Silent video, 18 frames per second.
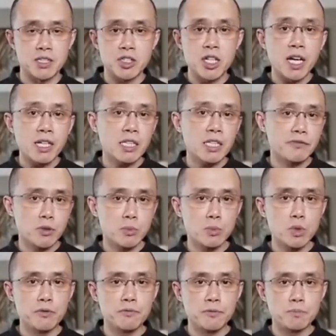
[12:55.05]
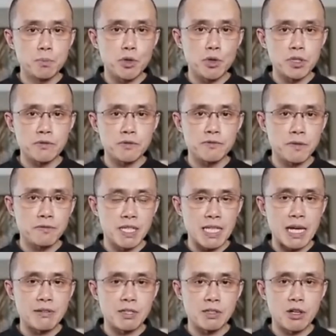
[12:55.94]
In China, if you move more than
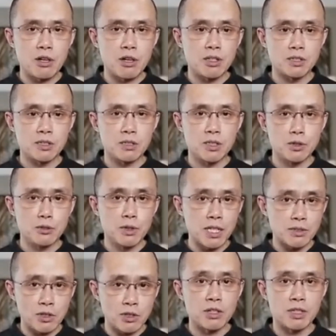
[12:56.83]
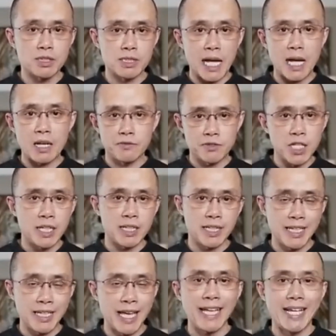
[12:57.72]
$50,000 US dollars out of
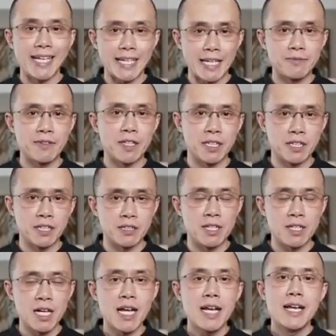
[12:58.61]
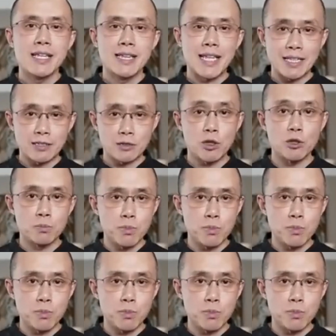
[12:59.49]
China in any given year, that's